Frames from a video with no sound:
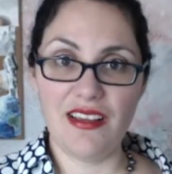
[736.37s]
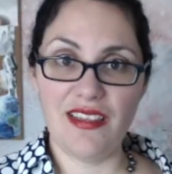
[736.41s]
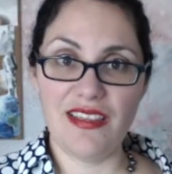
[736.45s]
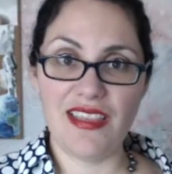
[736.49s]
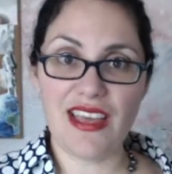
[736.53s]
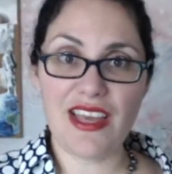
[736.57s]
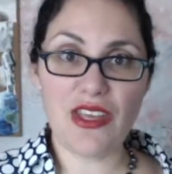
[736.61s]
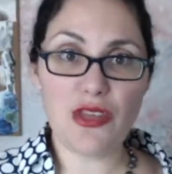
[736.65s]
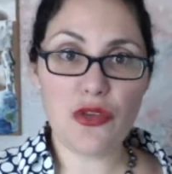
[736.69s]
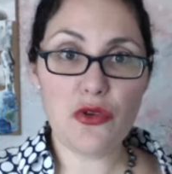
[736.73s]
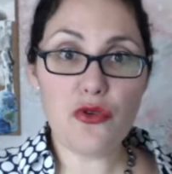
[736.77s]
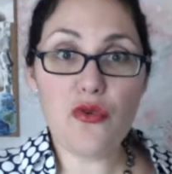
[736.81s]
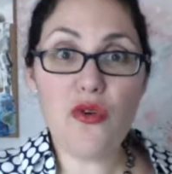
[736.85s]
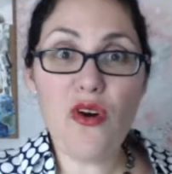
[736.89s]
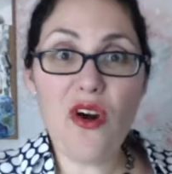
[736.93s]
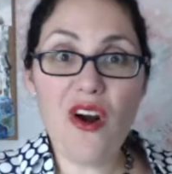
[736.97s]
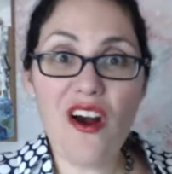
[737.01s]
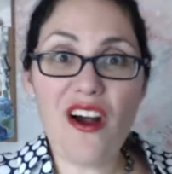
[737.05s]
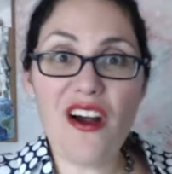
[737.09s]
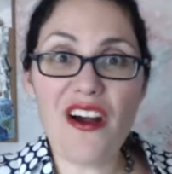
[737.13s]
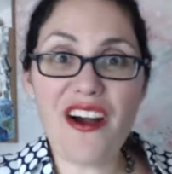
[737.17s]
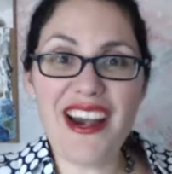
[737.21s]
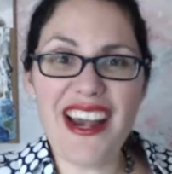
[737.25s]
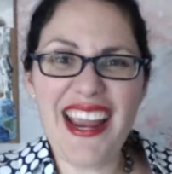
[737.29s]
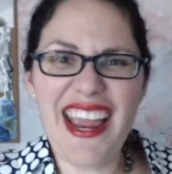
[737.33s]
that you
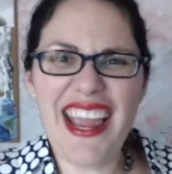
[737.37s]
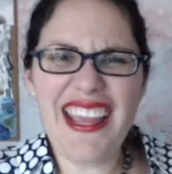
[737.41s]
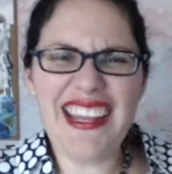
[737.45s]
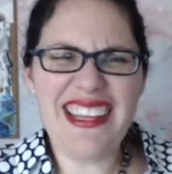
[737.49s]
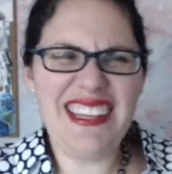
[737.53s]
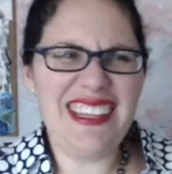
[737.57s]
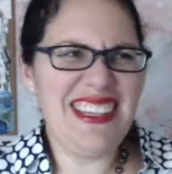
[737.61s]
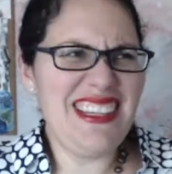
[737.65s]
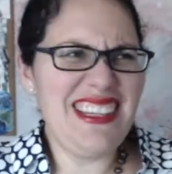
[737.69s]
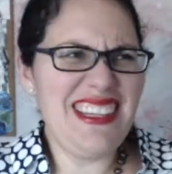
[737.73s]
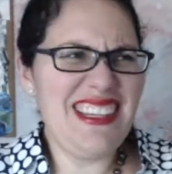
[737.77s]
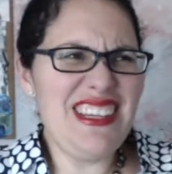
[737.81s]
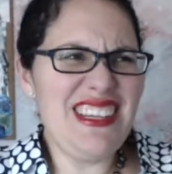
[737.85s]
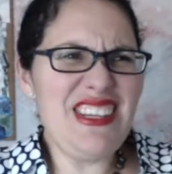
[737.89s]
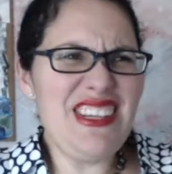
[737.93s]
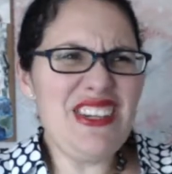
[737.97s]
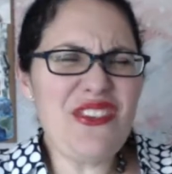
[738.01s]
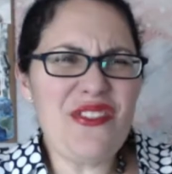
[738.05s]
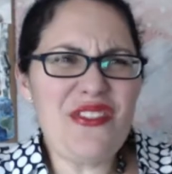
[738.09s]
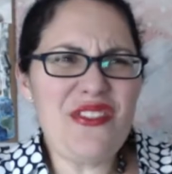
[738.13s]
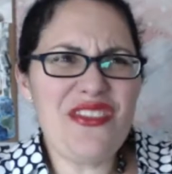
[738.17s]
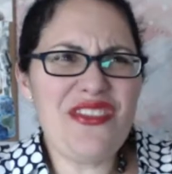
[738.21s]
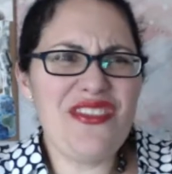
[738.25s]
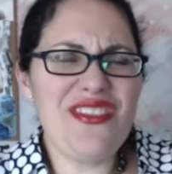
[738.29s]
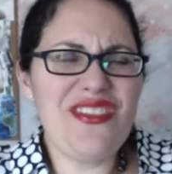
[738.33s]
are
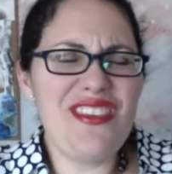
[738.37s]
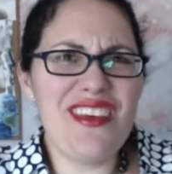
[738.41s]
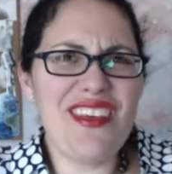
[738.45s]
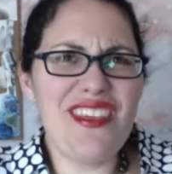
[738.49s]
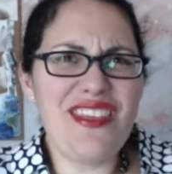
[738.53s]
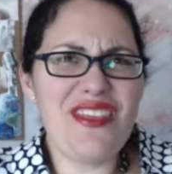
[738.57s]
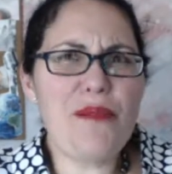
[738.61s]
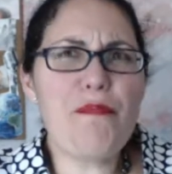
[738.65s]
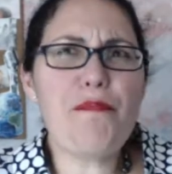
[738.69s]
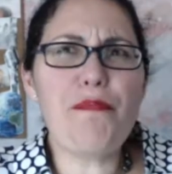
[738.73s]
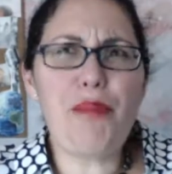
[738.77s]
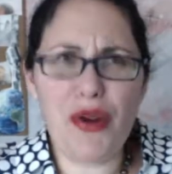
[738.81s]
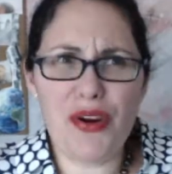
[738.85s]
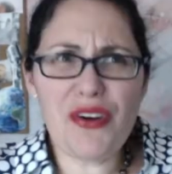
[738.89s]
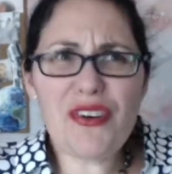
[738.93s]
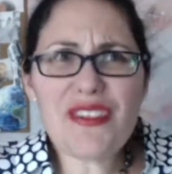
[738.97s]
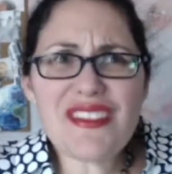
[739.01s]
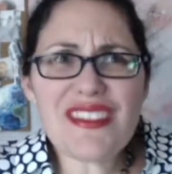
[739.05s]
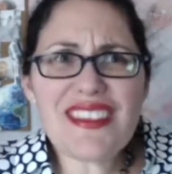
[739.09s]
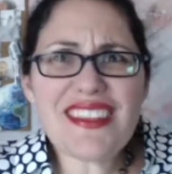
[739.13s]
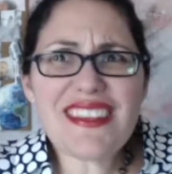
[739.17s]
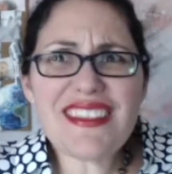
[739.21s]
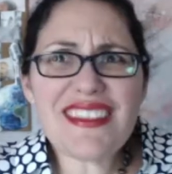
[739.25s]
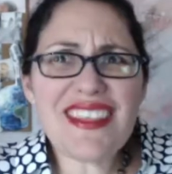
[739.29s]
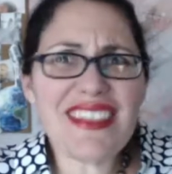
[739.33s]
the
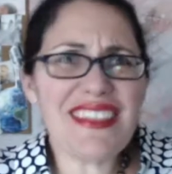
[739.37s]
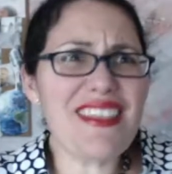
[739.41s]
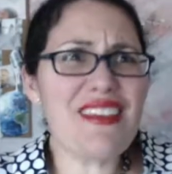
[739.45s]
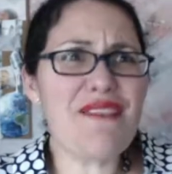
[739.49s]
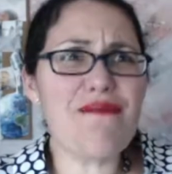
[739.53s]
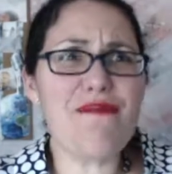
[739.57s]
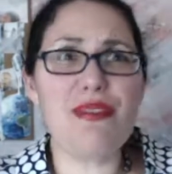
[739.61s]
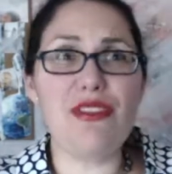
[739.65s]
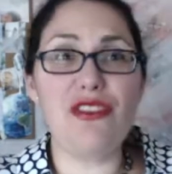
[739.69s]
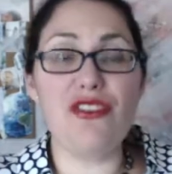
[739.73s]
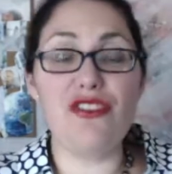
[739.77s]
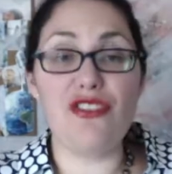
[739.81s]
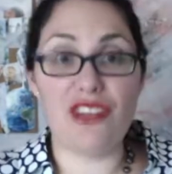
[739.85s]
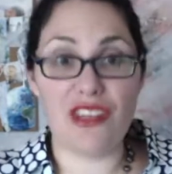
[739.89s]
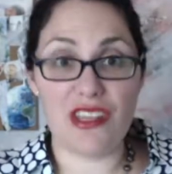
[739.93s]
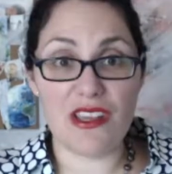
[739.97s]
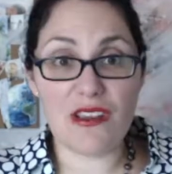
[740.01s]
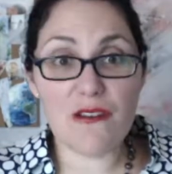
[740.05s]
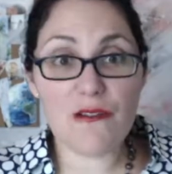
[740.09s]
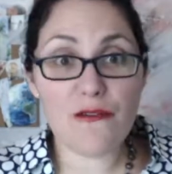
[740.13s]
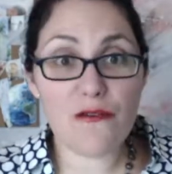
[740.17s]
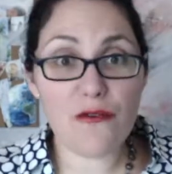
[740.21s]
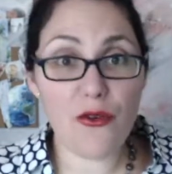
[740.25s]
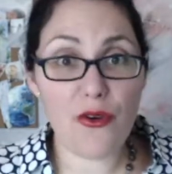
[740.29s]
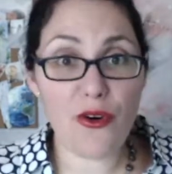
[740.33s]
person that they've been
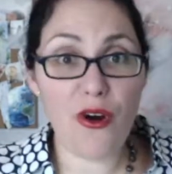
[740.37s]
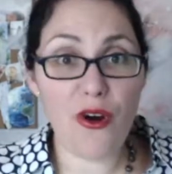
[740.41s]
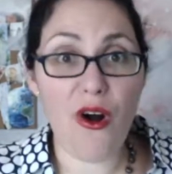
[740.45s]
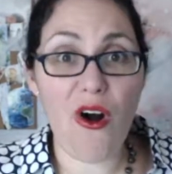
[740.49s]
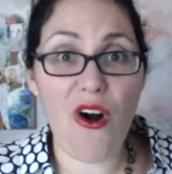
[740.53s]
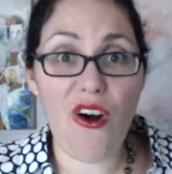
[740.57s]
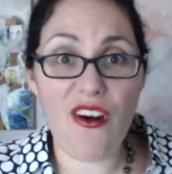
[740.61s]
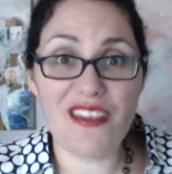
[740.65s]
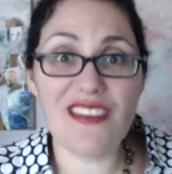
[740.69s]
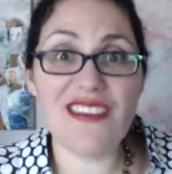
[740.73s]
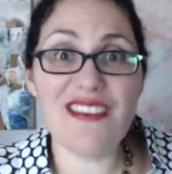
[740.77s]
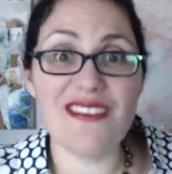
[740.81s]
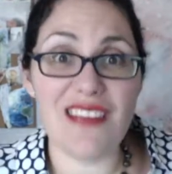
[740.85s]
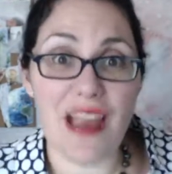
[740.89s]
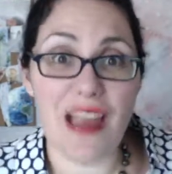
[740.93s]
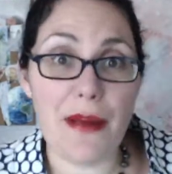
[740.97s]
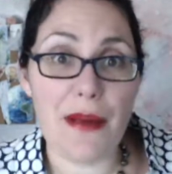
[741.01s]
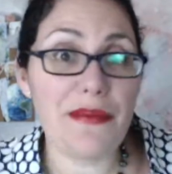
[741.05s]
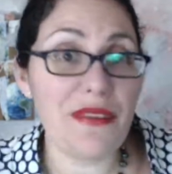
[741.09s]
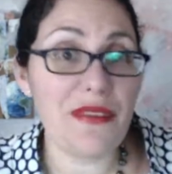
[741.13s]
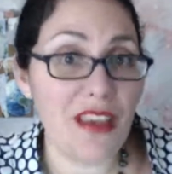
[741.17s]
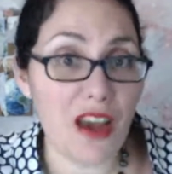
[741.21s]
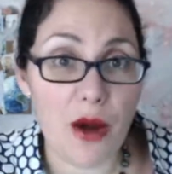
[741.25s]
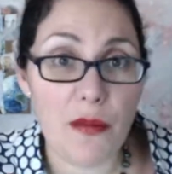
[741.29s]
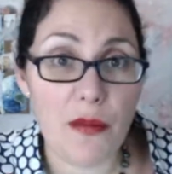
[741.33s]
looking for all this
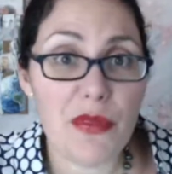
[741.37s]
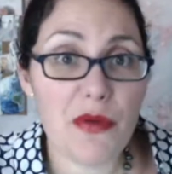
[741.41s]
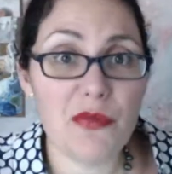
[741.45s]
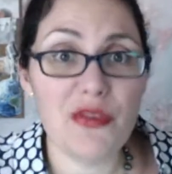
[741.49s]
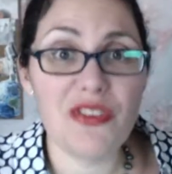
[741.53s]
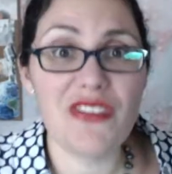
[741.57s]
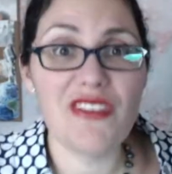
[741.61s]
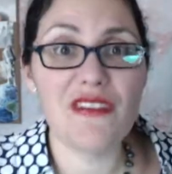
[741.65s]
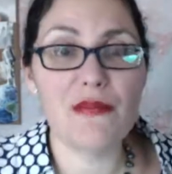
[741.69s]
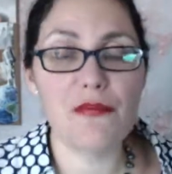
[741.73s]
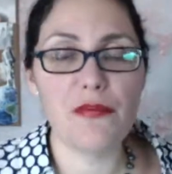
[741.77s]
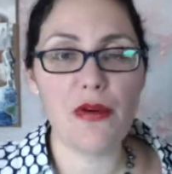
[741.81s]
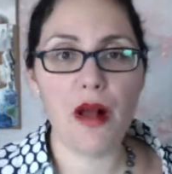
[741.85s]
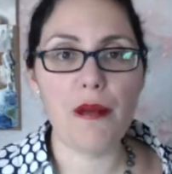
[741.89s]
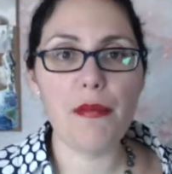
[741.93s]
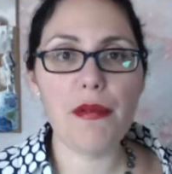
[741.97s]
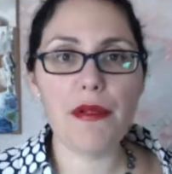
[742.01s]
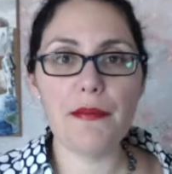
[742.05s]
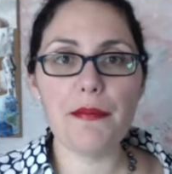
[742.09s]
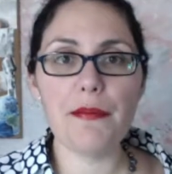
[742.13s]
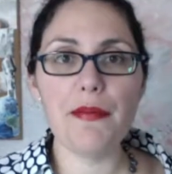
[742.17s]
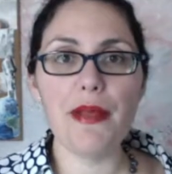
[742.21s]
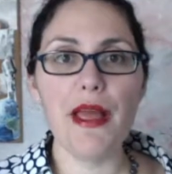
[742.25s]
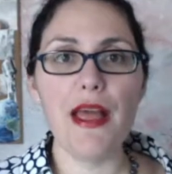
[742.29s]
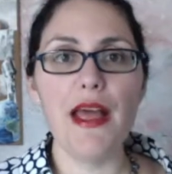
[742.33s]
time to help them with this
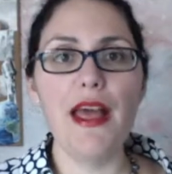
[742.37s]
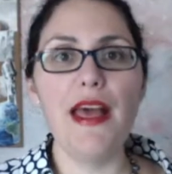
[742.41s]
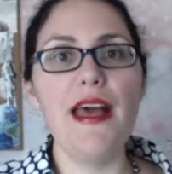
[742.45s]
problem,